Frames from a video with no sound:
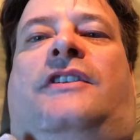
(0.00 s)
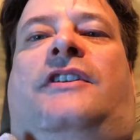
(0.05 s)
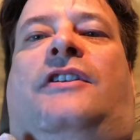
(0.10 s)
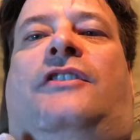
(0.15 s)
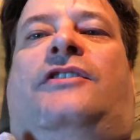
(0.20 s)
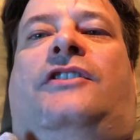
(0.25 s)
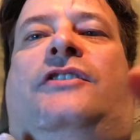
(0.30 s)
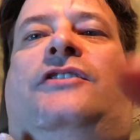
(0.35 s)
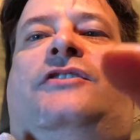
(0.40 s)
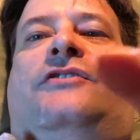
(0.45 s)
You know,
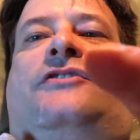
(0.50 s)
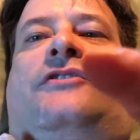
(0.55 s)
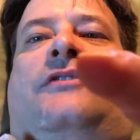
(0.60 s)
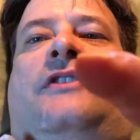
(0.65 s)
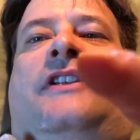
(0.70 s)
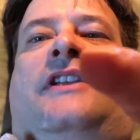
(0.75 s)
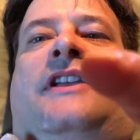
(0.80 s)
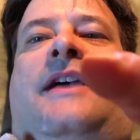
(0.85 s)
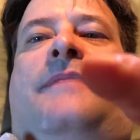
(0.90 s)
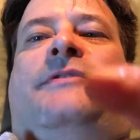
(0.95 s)
you can do
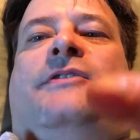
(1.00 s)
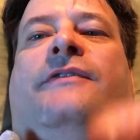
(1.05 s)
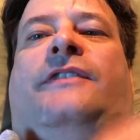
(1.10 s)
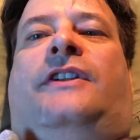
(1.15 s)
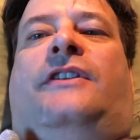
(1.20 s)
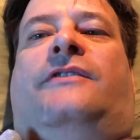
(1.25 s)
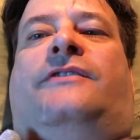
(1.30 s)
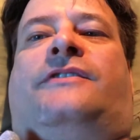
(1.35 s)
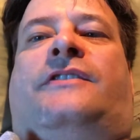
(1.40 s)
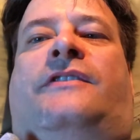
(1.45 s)
screen capture
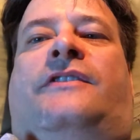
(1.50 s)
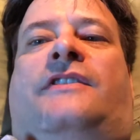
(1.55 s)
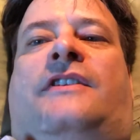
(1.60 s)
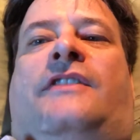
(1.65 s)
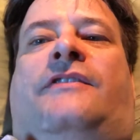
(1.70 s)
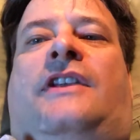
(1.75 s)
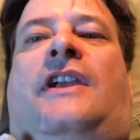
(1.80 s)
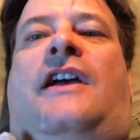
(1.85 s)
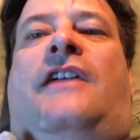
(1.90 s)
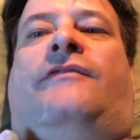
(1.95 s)
videos on the
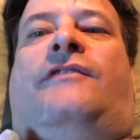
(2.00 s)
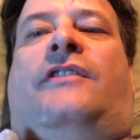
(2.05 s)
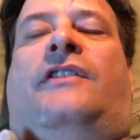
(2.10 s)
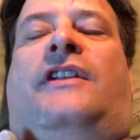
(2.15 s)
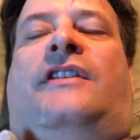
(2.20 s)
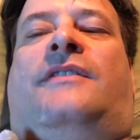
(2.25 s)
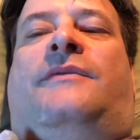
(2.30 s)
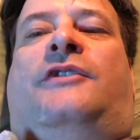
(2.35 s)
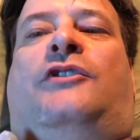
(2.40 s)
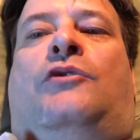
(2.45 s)
on the iPhone.
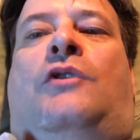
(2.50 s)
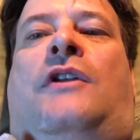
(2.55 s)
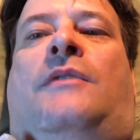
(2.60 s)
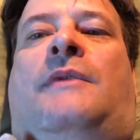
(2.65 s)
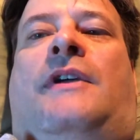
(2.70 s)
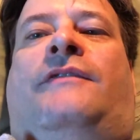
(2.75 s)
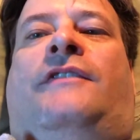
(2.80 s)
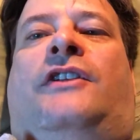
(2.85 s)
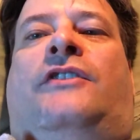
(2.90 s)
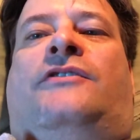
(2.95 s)
I can do all
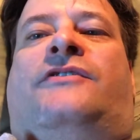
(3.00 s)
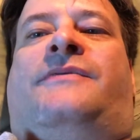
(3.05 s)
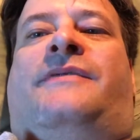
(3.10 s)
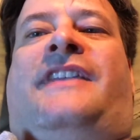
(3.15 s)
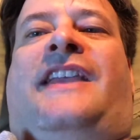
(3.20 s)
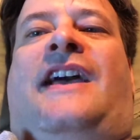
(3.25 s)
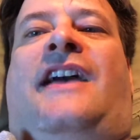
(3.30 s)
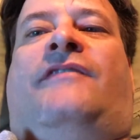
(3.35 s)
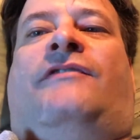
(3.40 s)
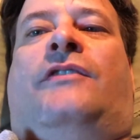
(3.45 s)
my videos with
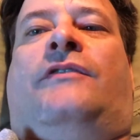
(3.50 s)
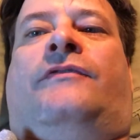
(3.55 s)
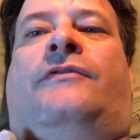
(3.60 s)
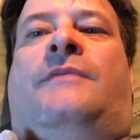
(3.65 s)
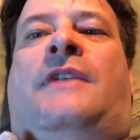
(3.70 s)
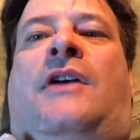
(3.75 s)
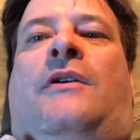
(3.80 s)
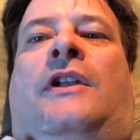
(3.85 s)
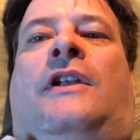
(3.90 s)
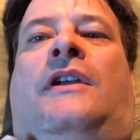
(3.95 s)
the iPhone
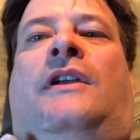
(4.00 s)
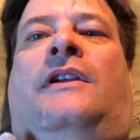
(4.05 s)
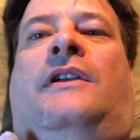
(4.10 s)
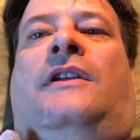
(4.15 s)
from now on.